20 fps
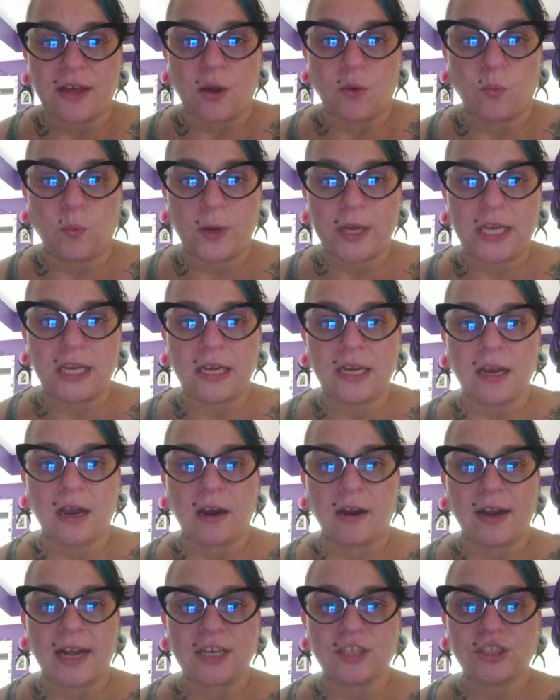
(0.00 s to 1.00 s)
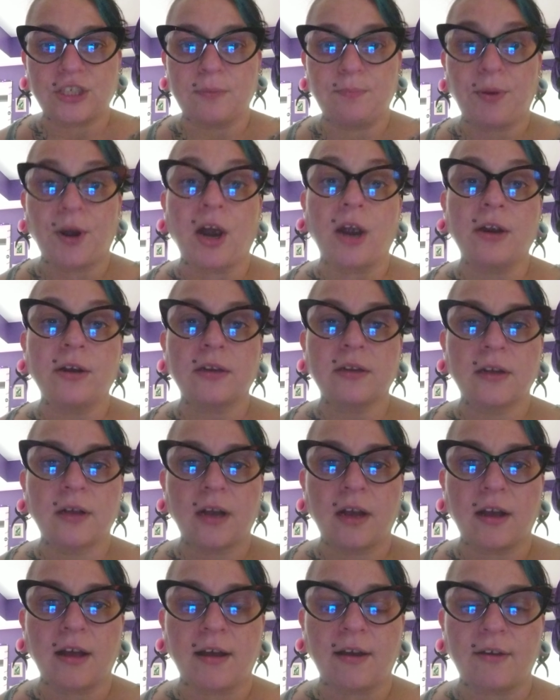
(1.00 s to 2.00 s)
we are actually part
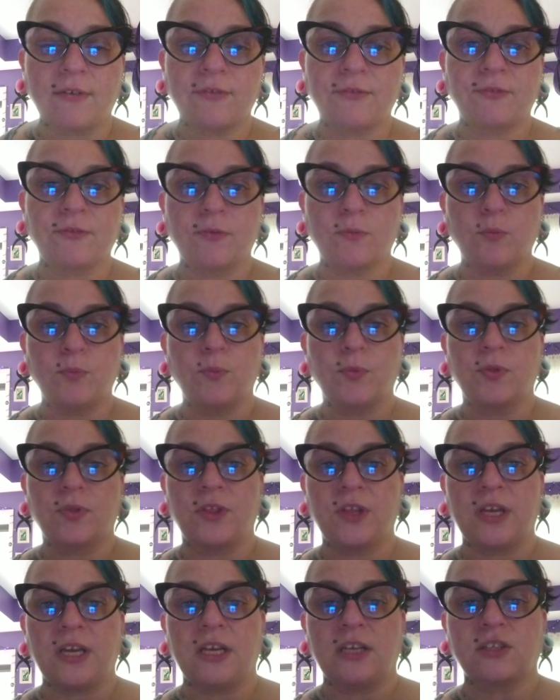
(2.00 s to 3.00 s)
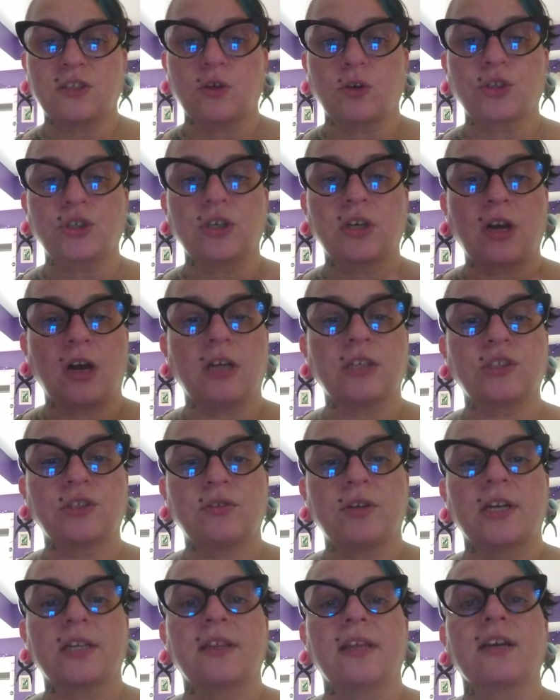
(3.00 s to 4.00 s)
of the social
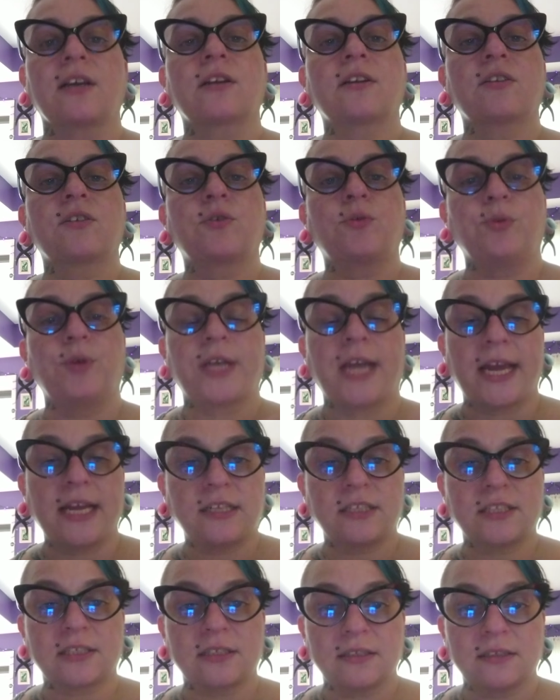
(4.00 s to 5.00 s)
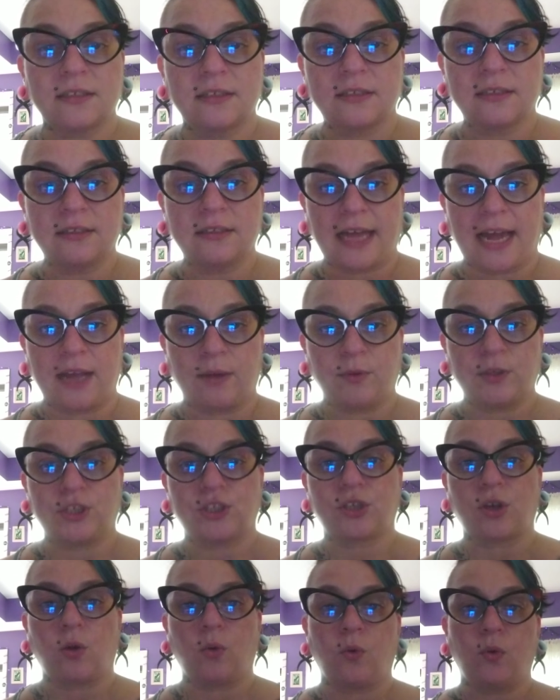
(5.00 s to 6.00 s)
construct that creates language.
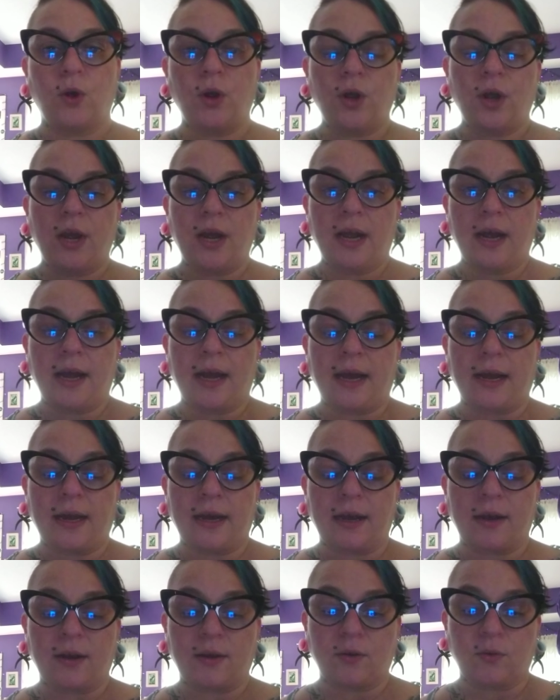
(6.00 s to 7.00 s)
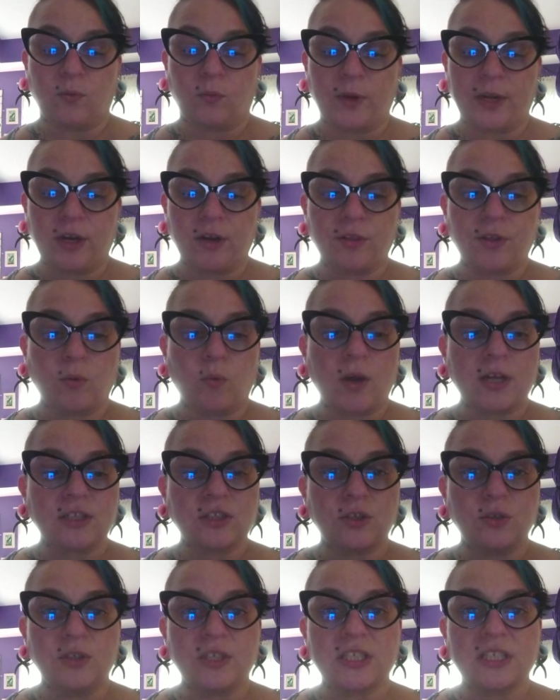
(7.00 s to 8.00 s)
So we are the
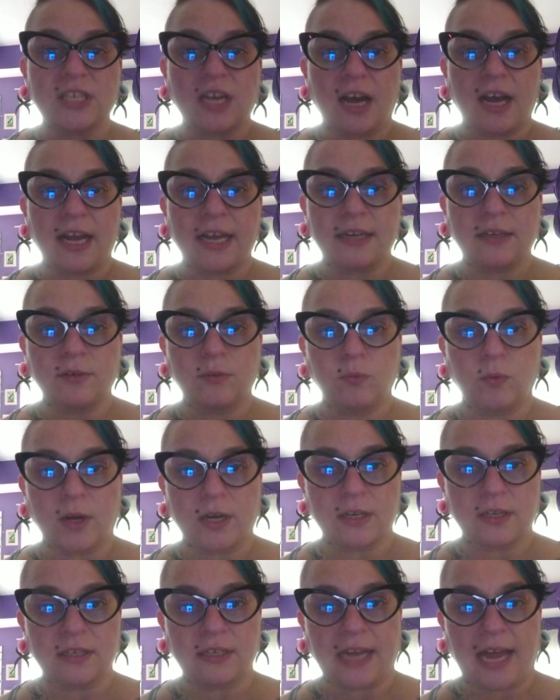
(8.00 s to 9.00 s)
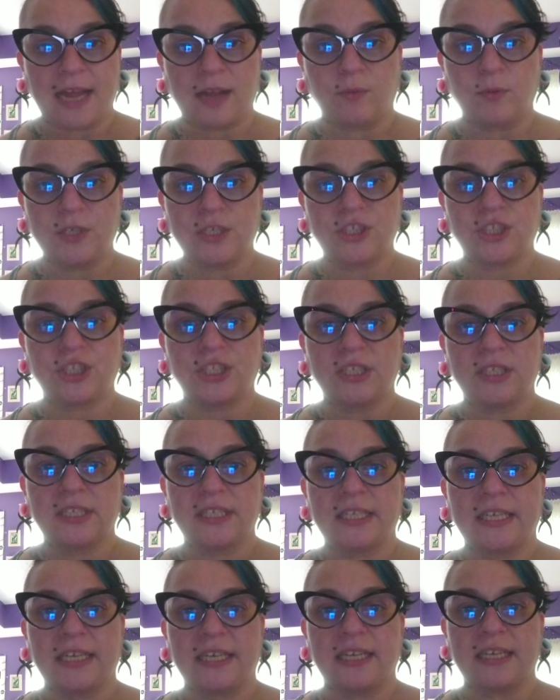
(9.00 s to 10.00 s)
ones who decide what language
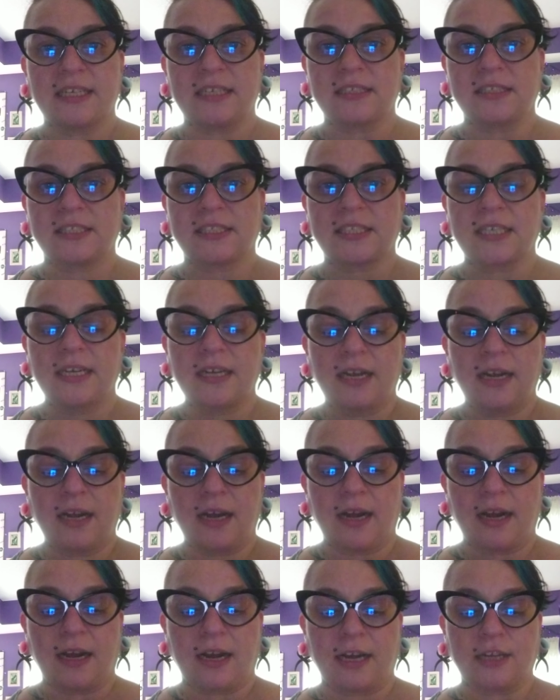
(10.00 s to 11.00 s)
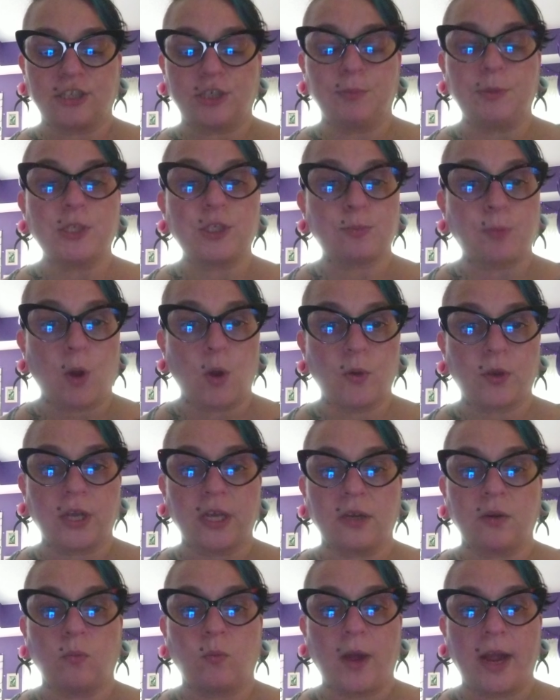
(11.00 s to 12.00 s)
is to be
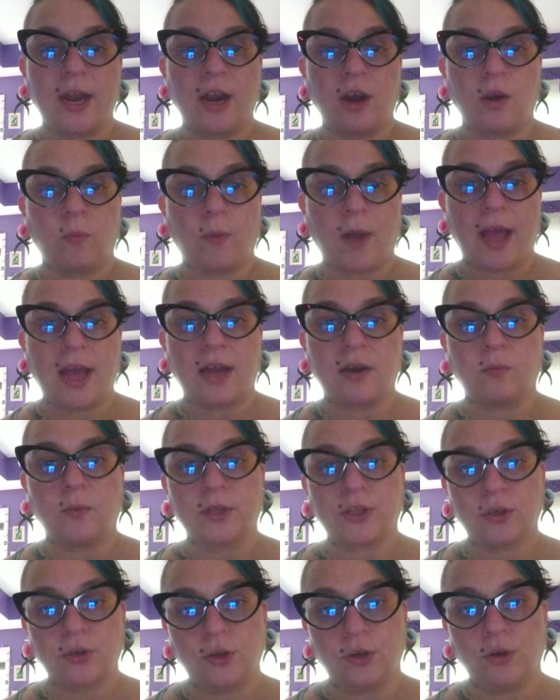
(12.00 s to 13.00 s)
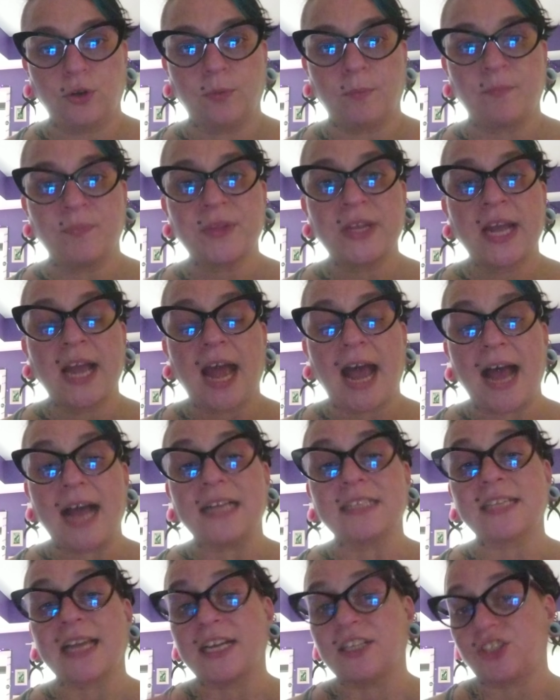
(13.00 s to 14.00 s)
spoken, where, when, with whom,
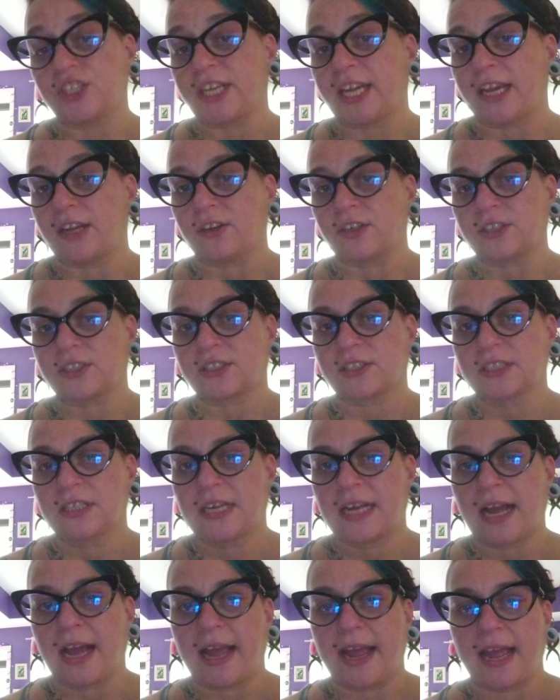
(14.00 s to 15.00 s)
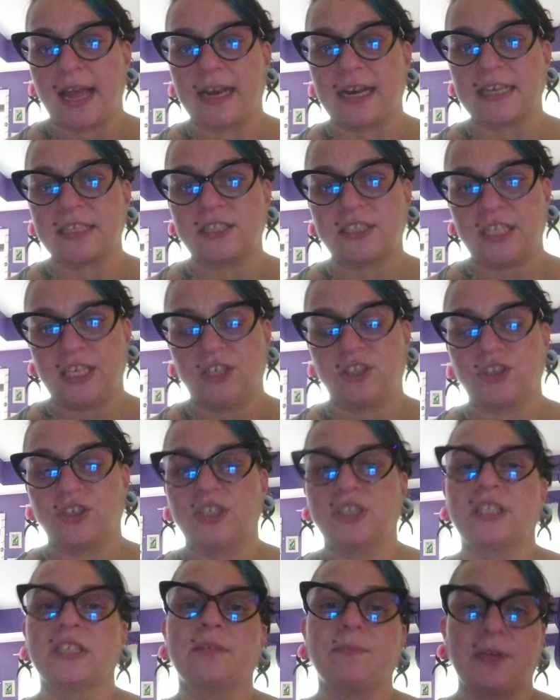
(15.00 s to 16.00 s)
as educators and as
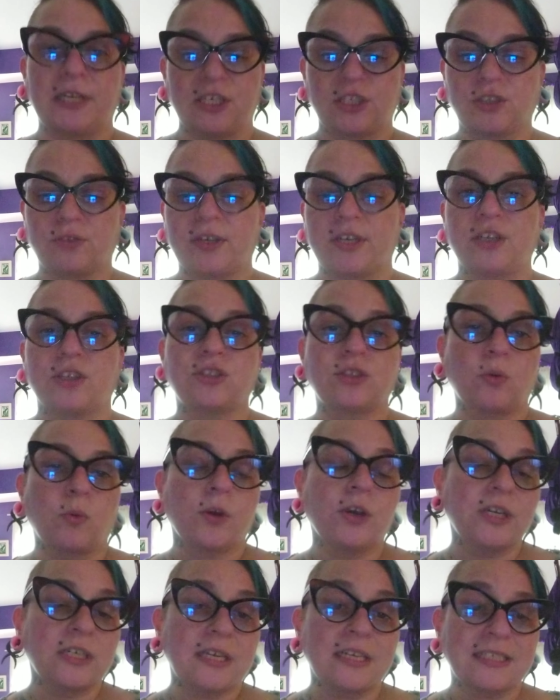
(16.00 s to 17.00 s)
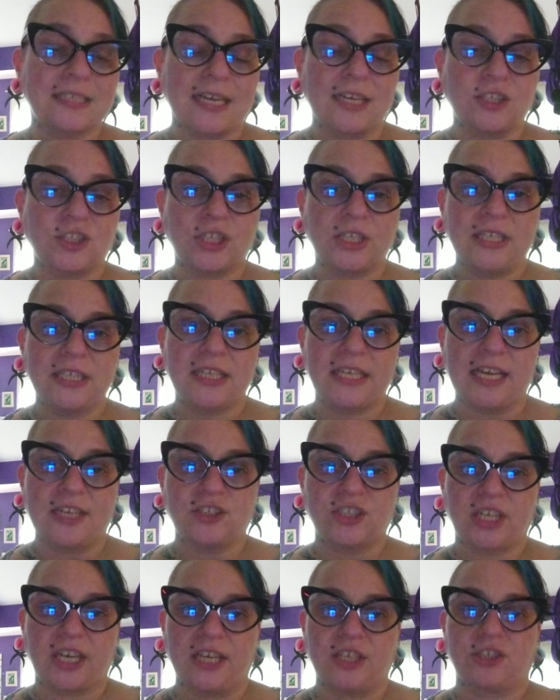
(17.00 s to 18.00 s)
teachers, administrators. So we're essentially the
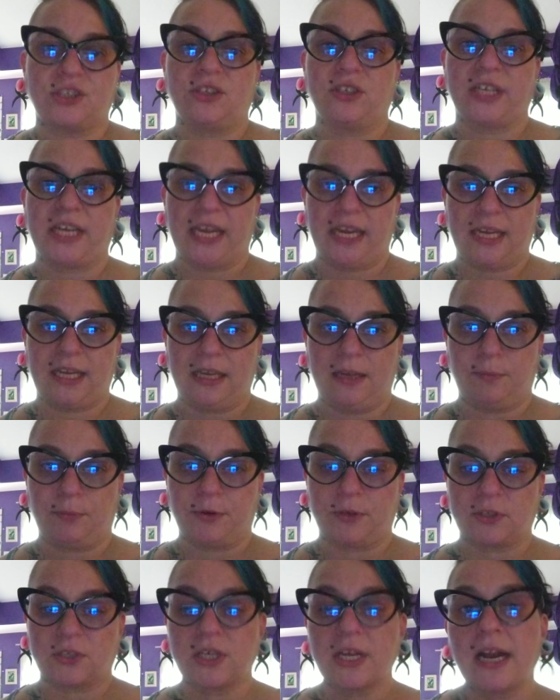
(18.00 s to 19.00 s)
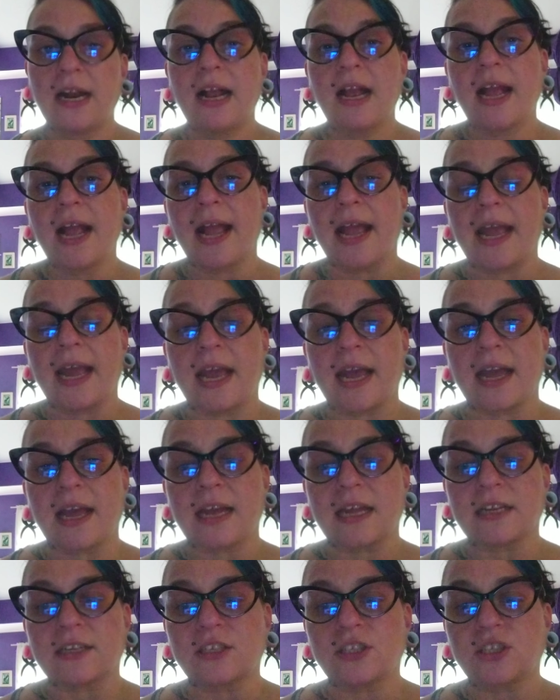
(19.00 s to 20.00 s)
educational gatekeepers.
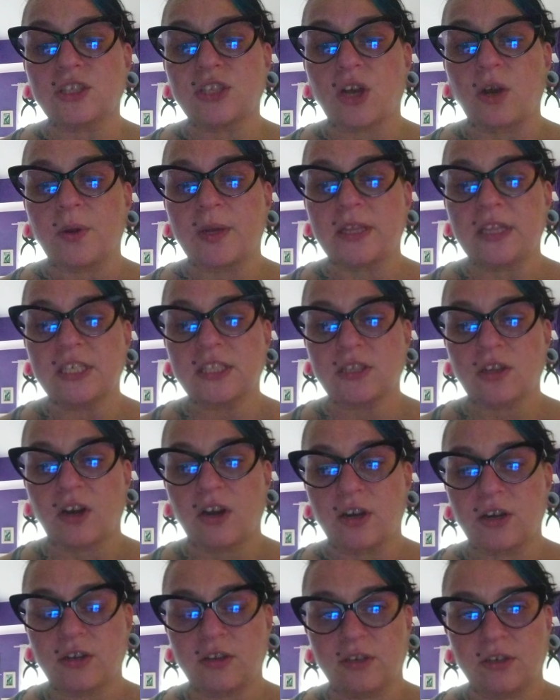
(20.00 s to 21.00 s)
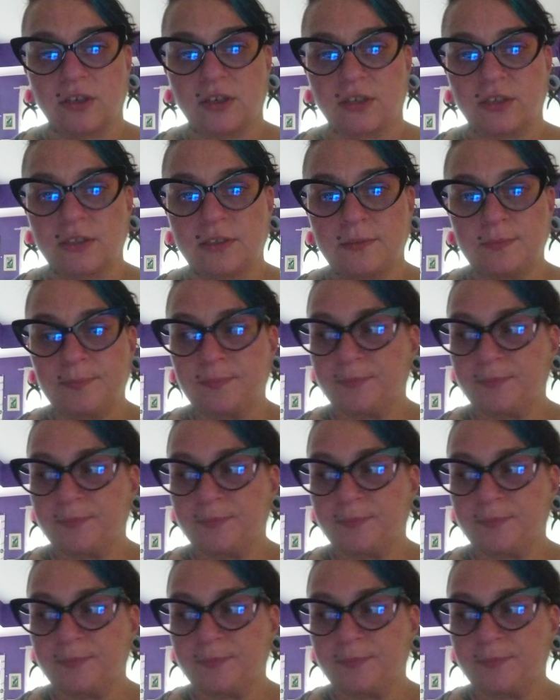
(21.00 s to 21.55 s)
And so in this article,